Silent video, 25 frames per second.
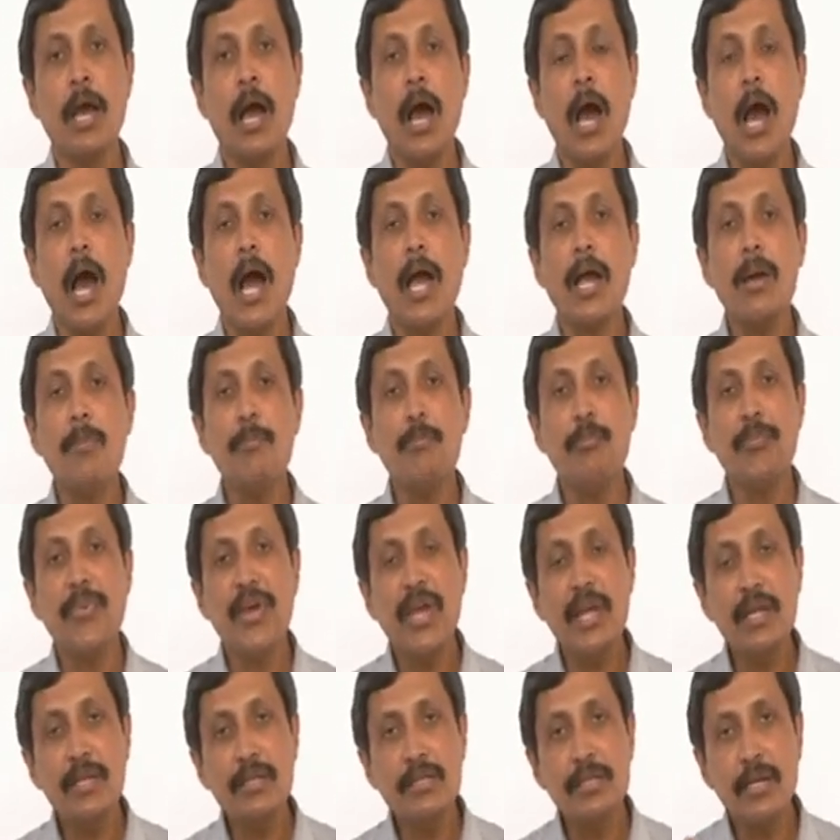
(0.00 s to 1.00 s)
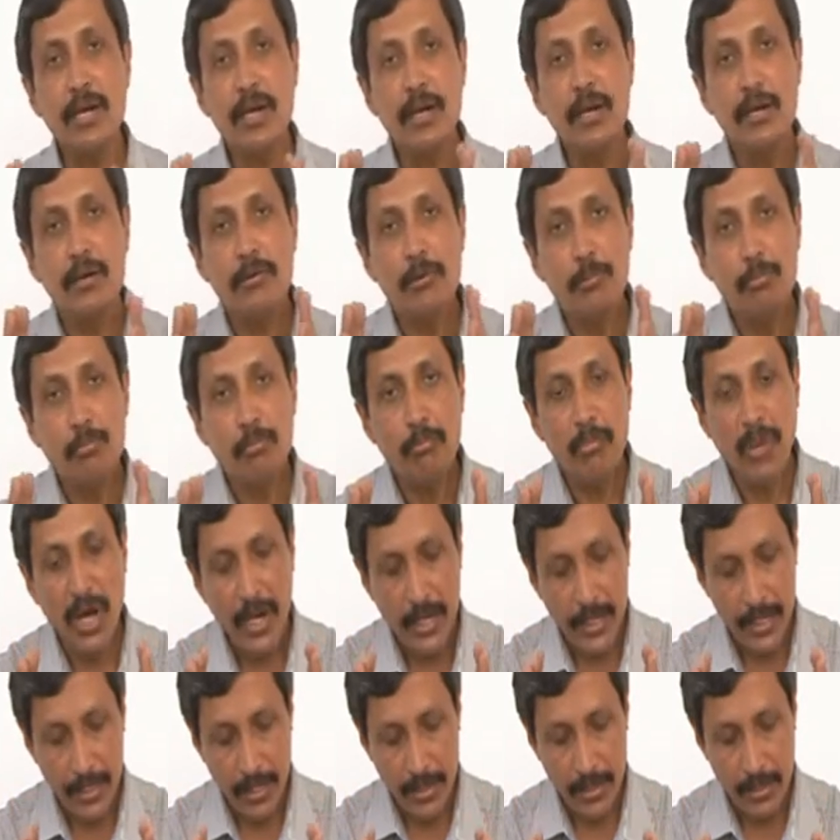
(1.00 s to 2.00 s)
I am paying the
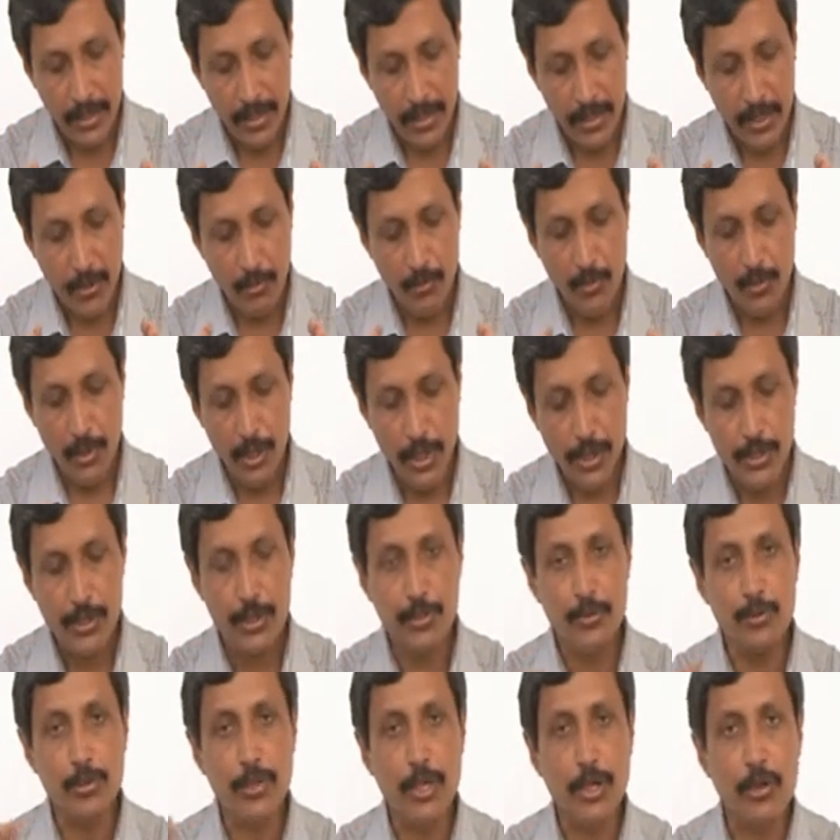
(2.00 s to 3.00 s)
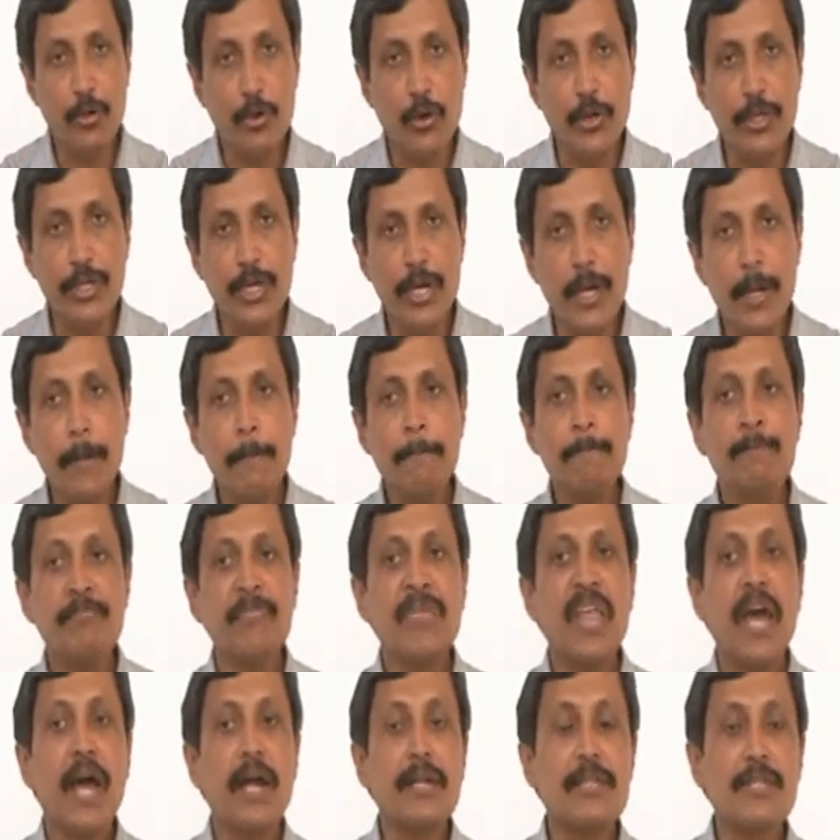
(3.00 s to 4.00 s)
money, the remuneration to the lawyer.
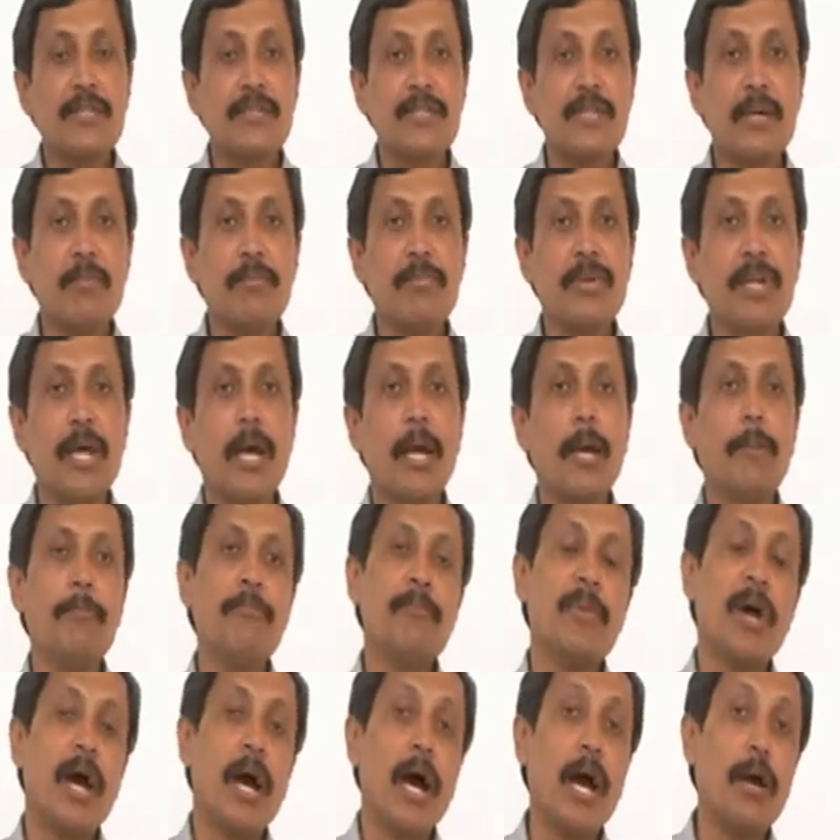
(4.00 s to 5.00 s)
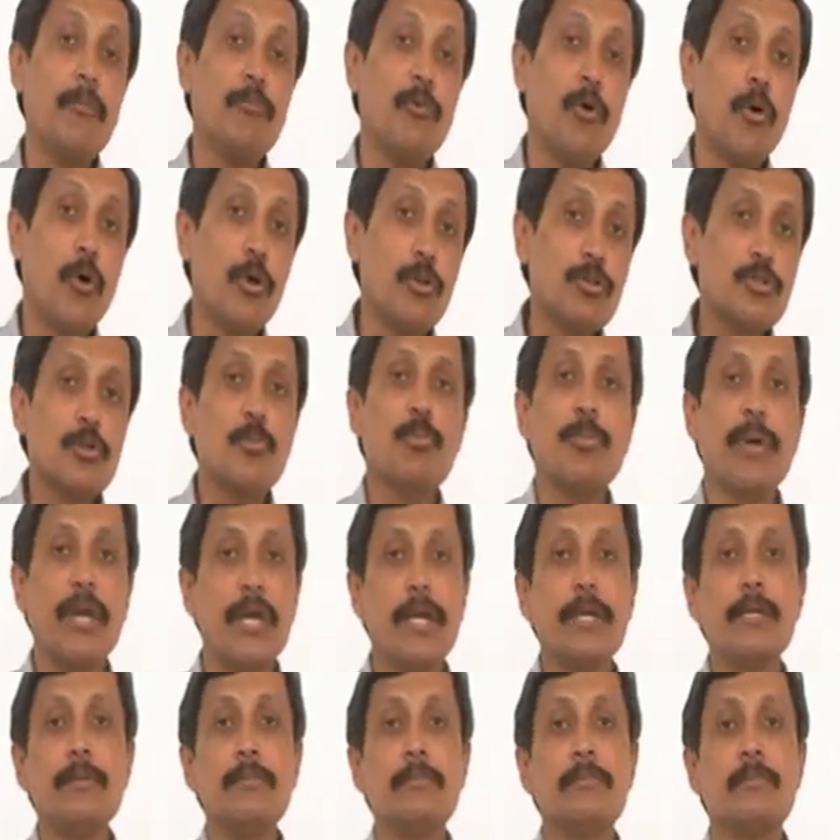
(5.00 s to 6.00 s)
At the same time, I am also
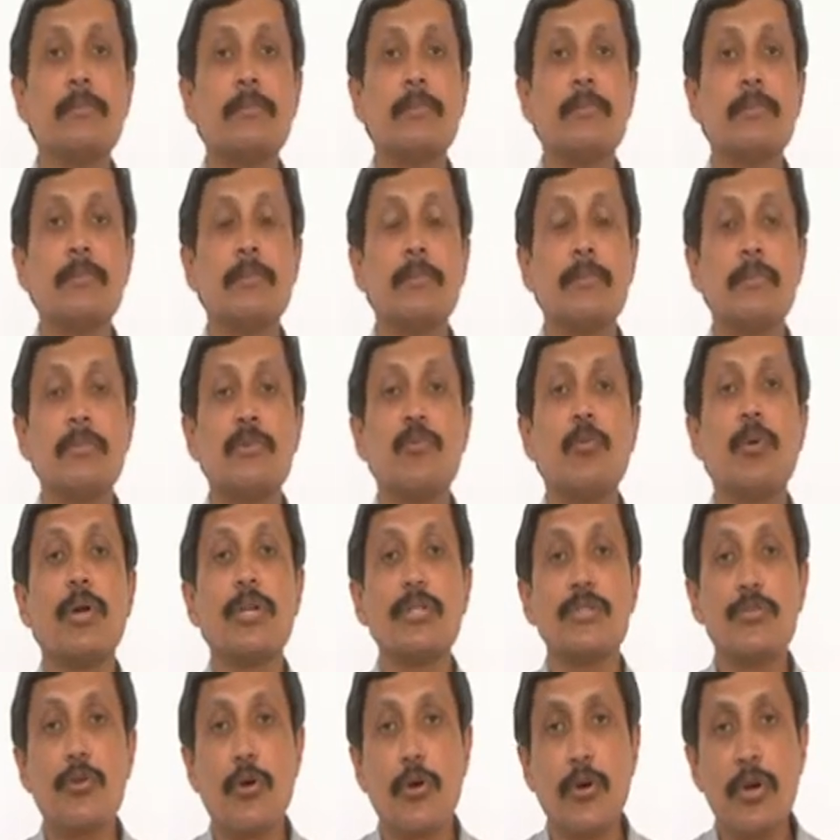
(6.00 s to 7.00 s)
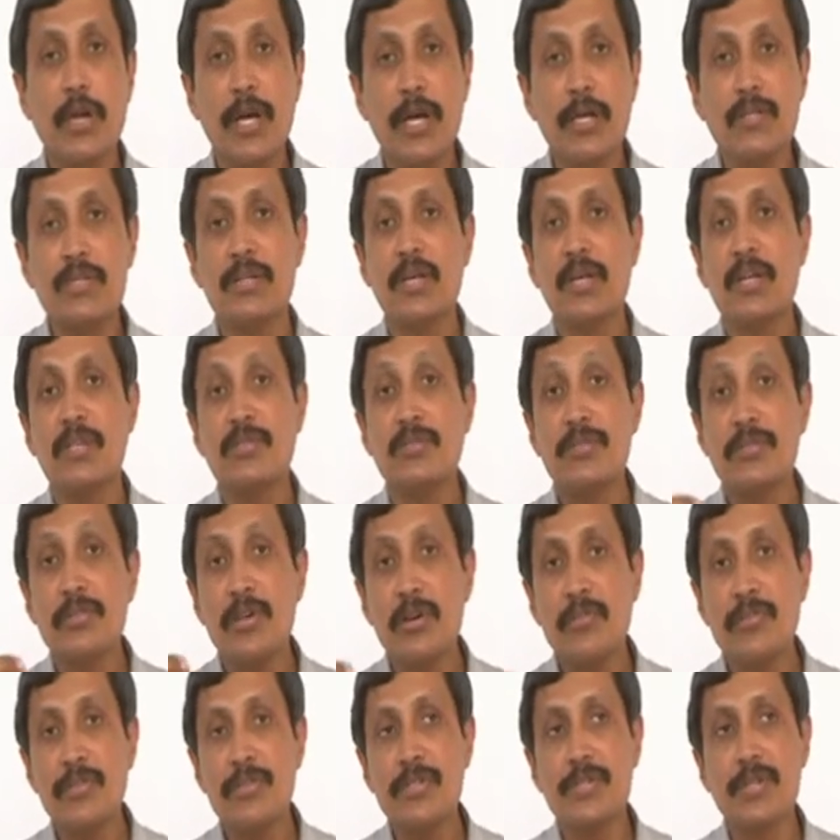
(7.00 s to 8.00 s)
paying what is called as
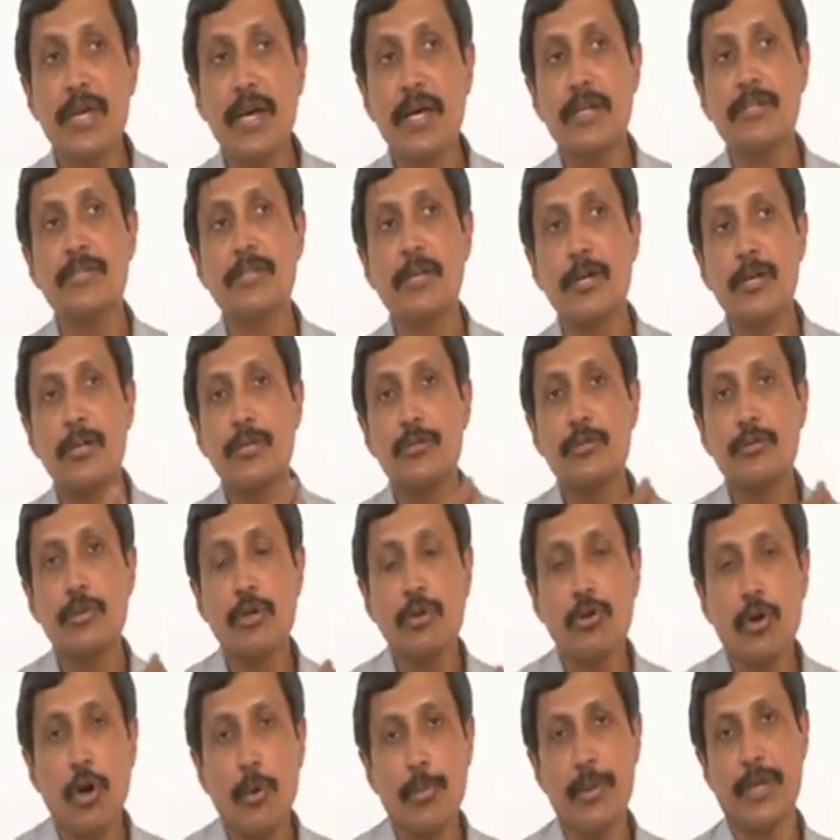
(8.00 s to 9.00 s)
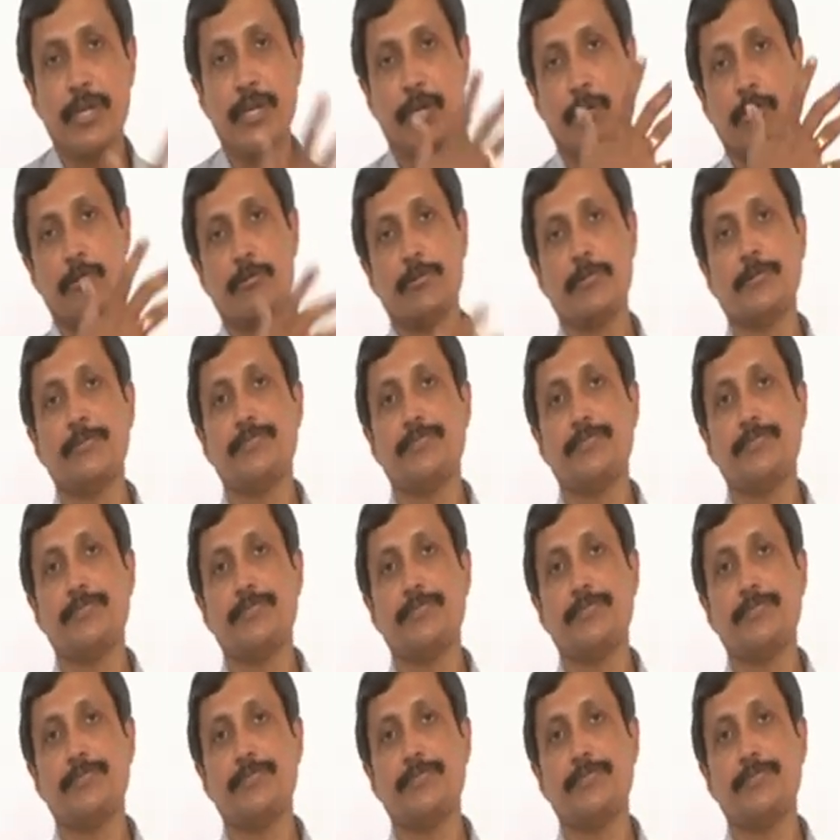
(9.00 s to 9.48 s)
service tax to the government account.